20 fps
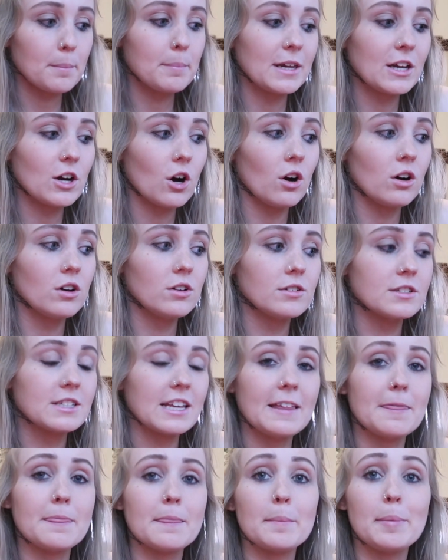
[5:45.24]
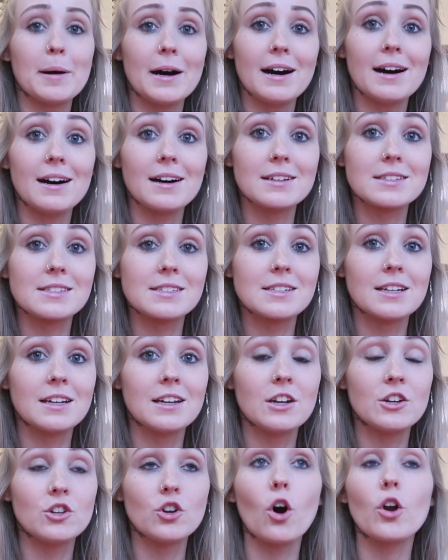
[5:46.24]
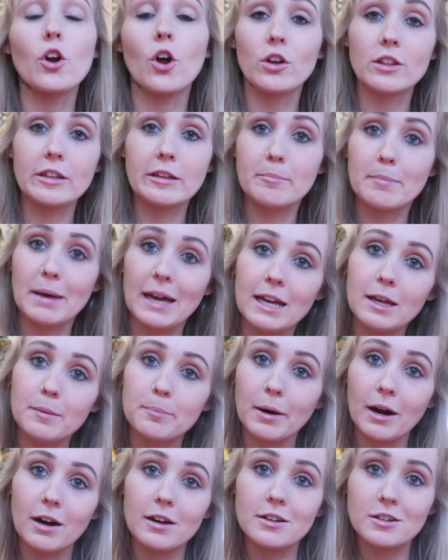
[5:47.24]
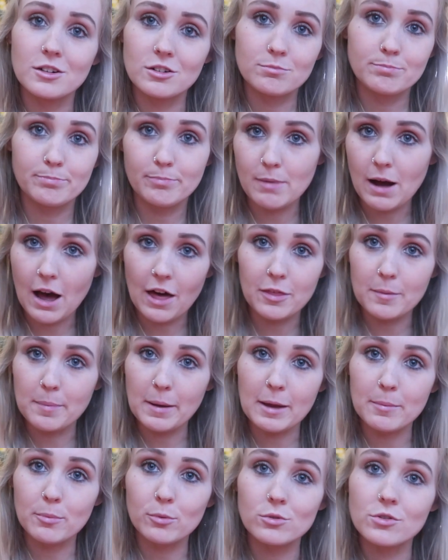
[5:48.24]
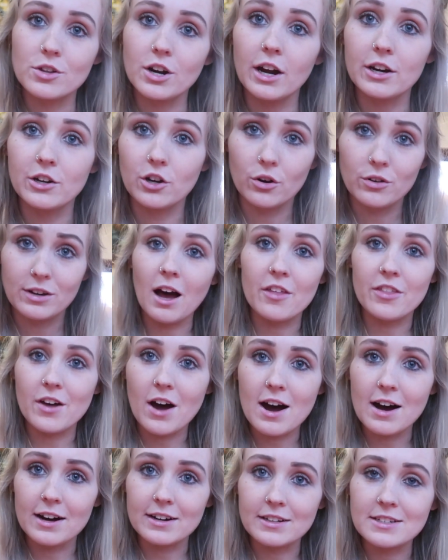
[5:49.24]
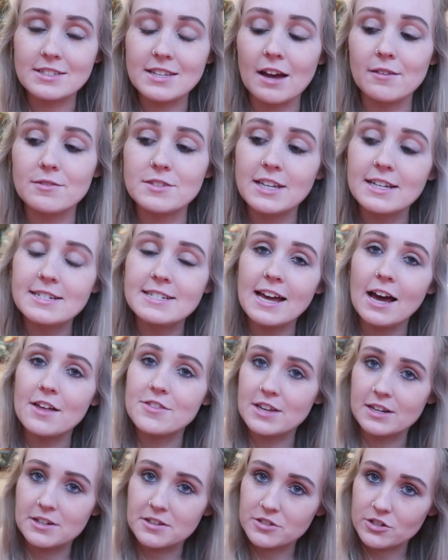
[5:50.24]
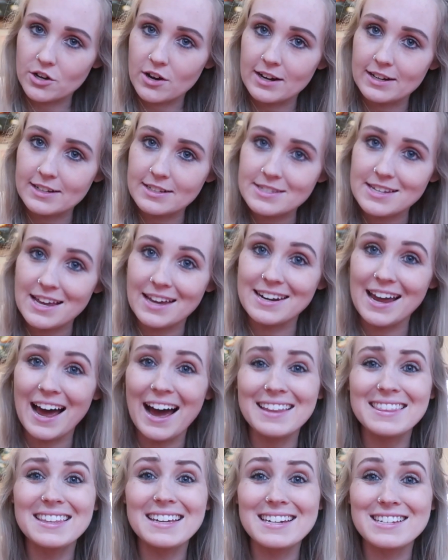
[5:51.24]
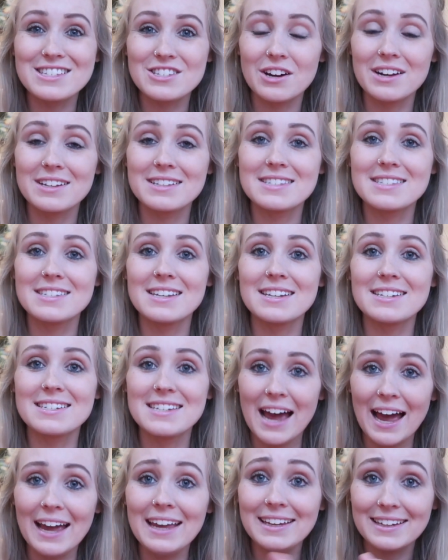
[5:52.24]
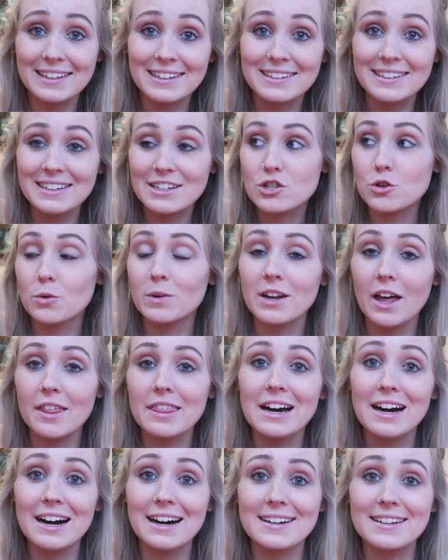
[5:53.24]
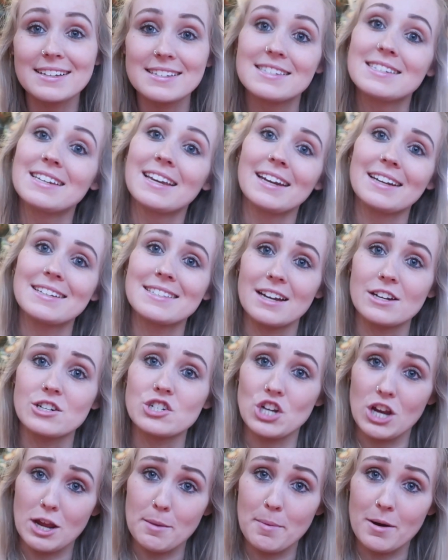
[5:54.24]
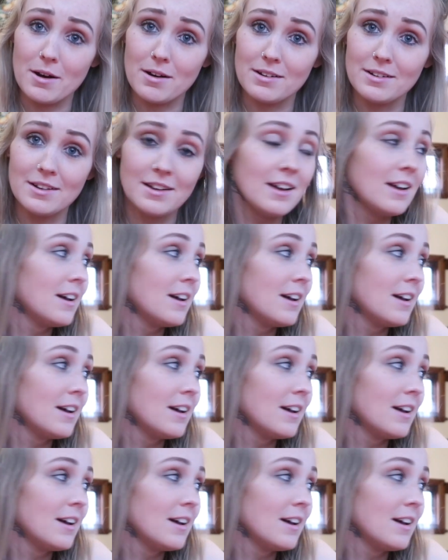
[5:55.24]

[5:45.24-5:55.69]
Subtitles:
because in the past, not only me, but other people that I know, other artists have sent out their designs and had their designs taken to another artist to get it done cheaper.